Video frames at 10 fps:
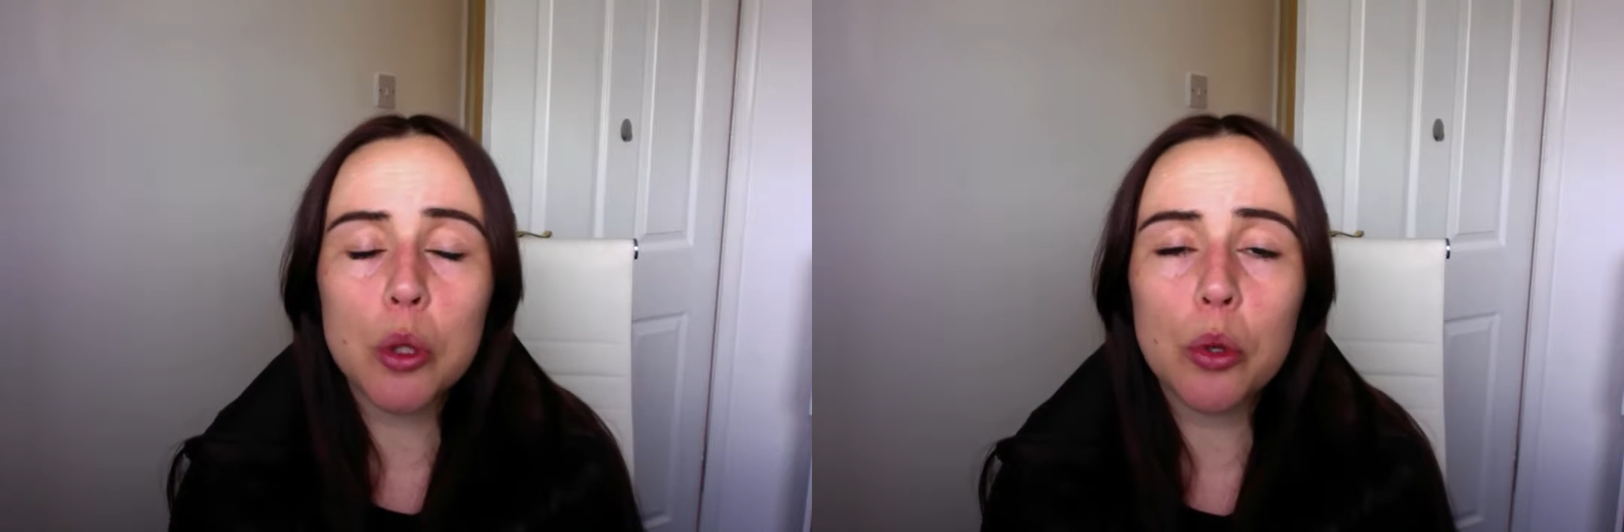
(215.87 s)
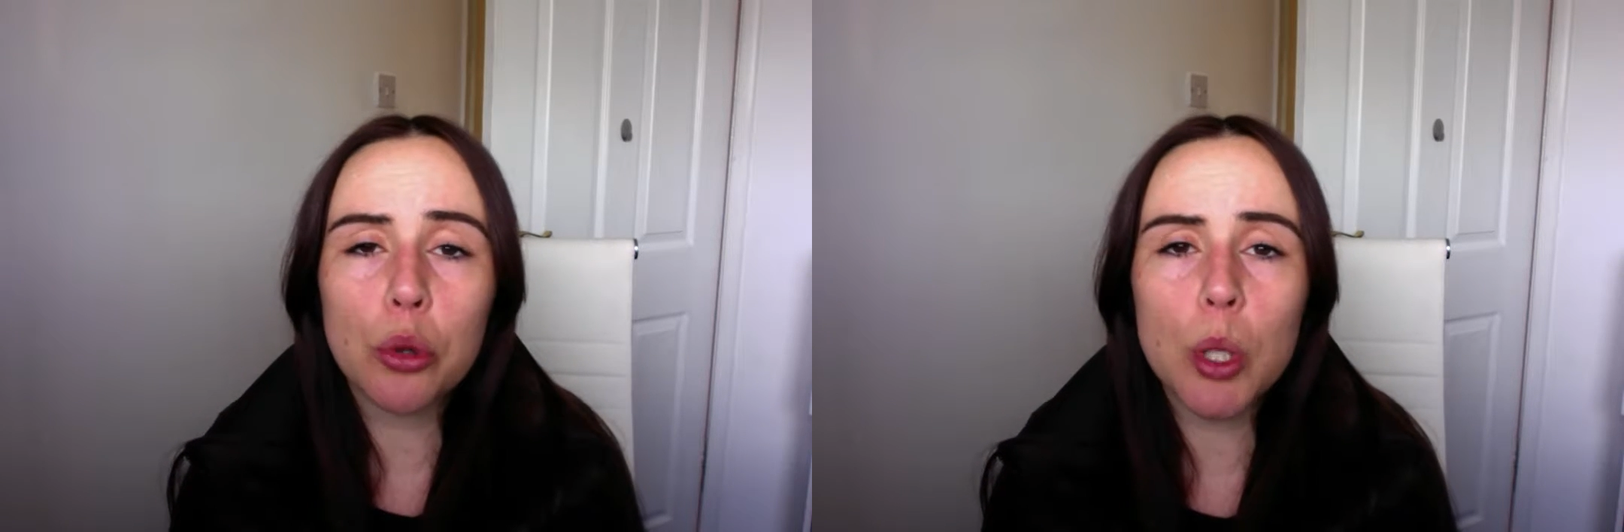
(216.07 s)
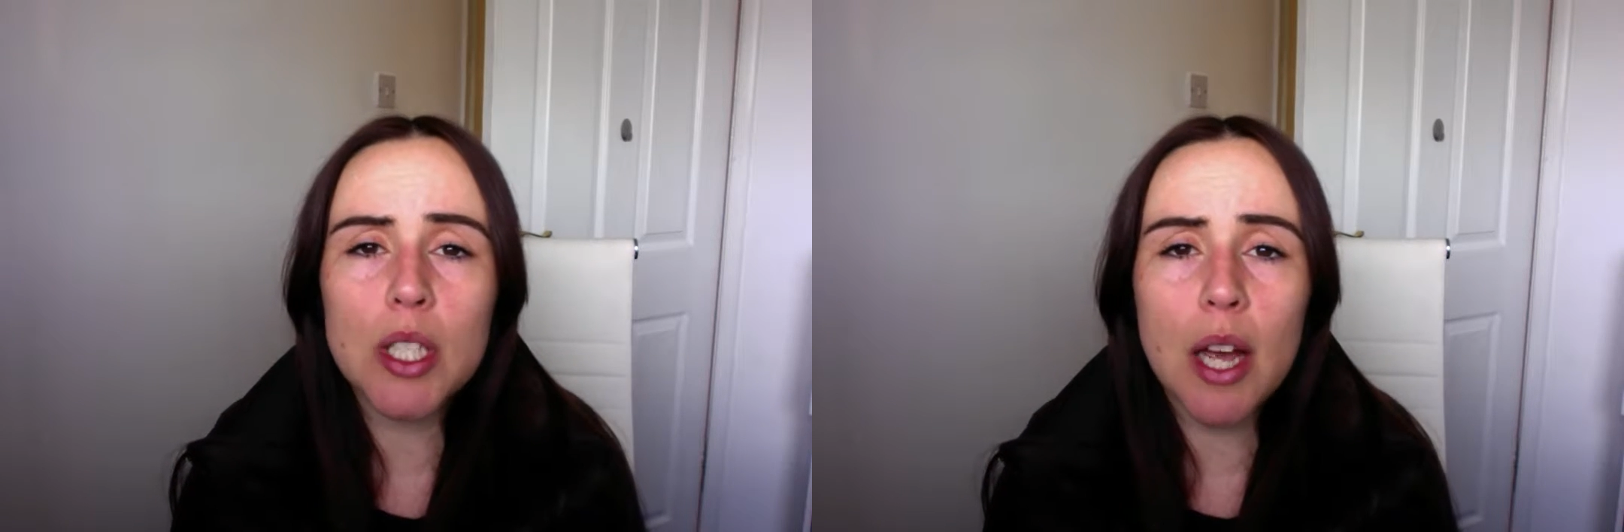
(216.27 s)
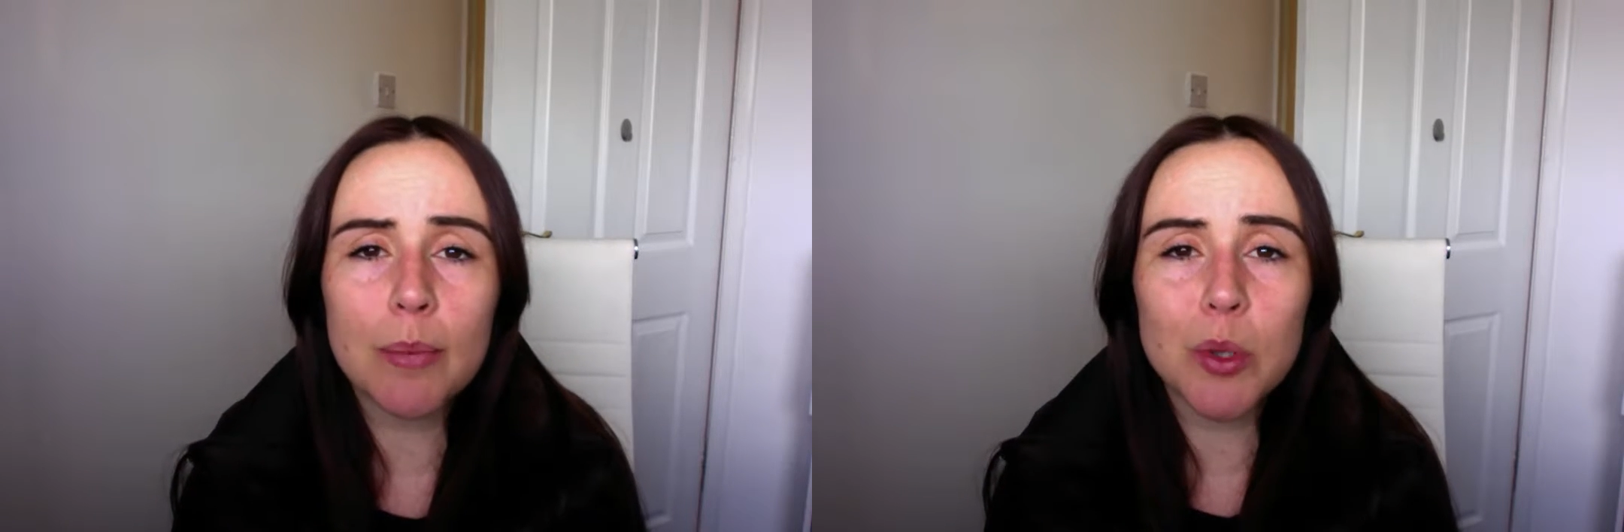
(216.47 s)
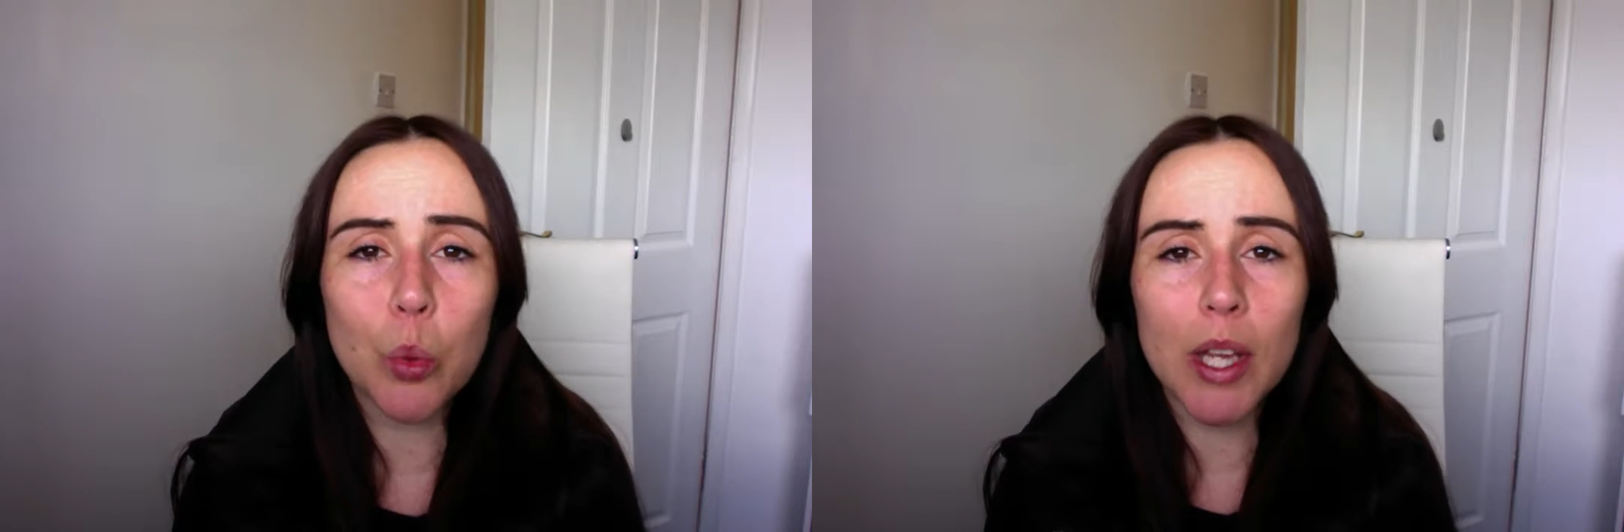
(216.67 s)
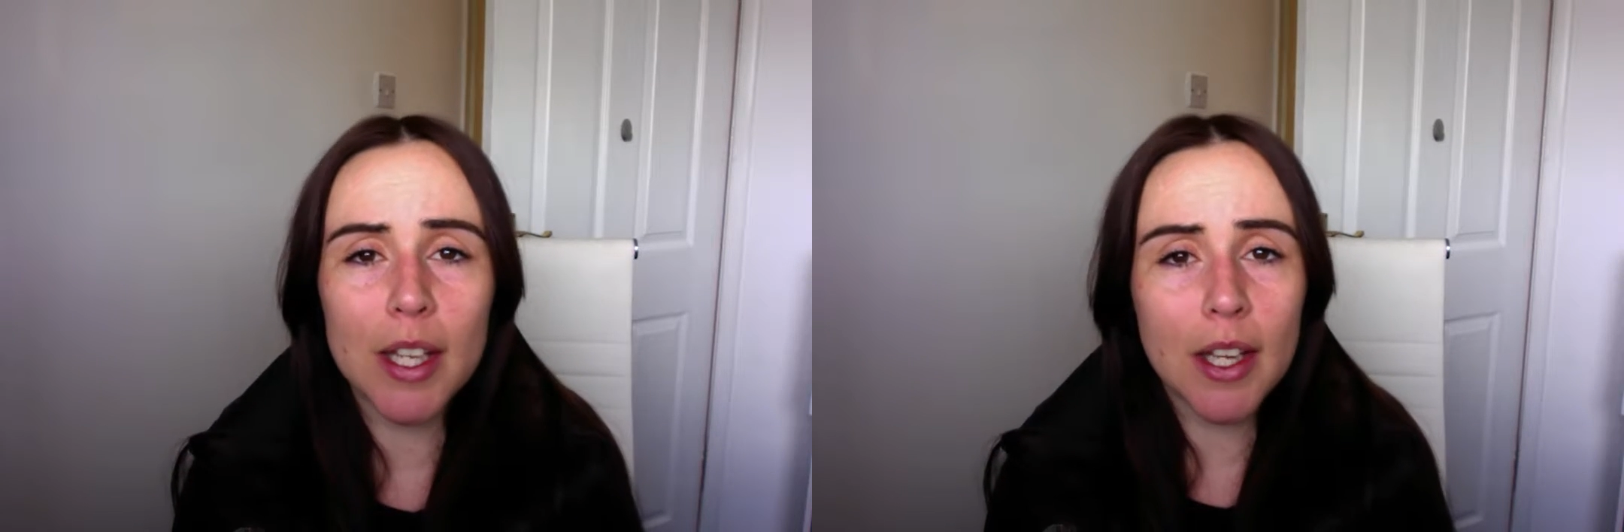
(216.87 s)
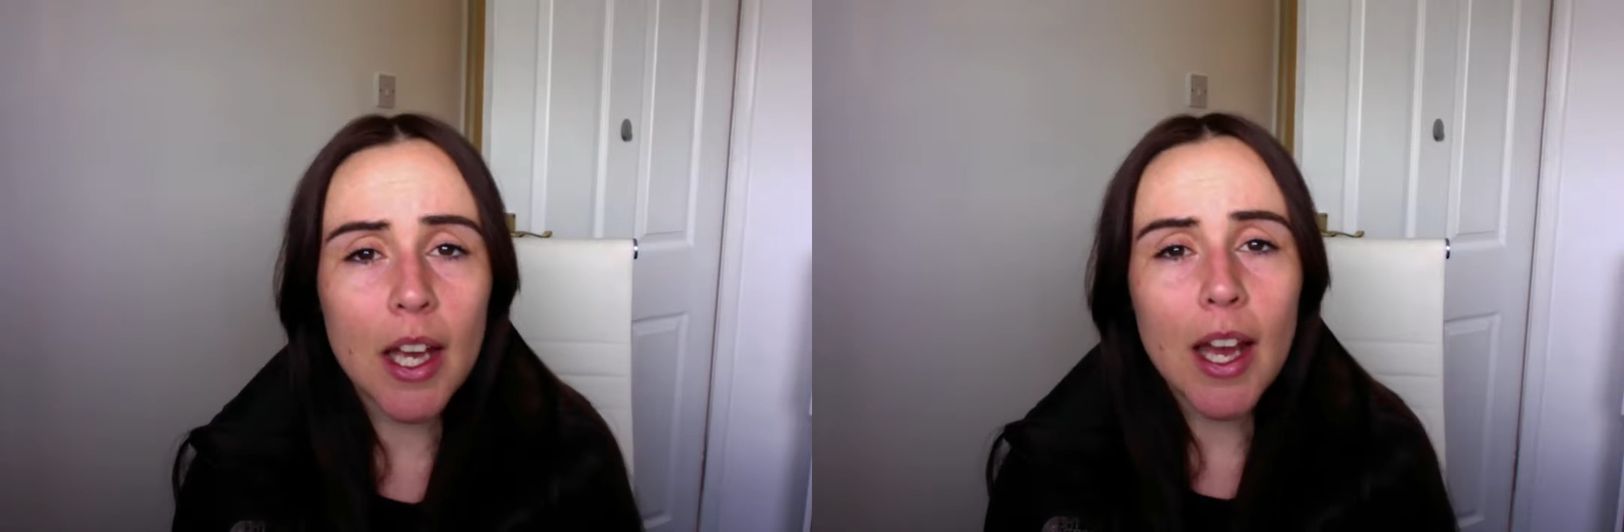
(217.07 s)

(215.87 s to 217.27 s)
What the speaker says: or 3 times a week,